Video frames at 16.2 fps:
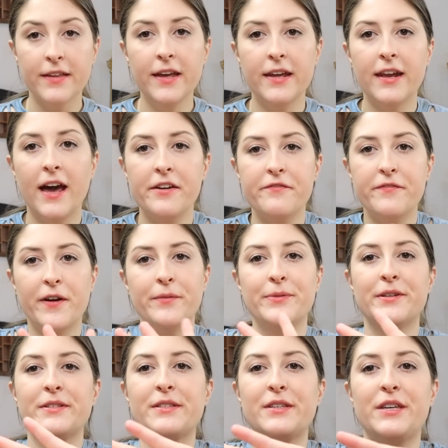Then I found
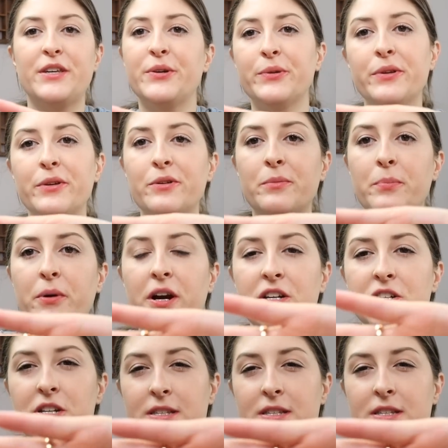this cute little brush.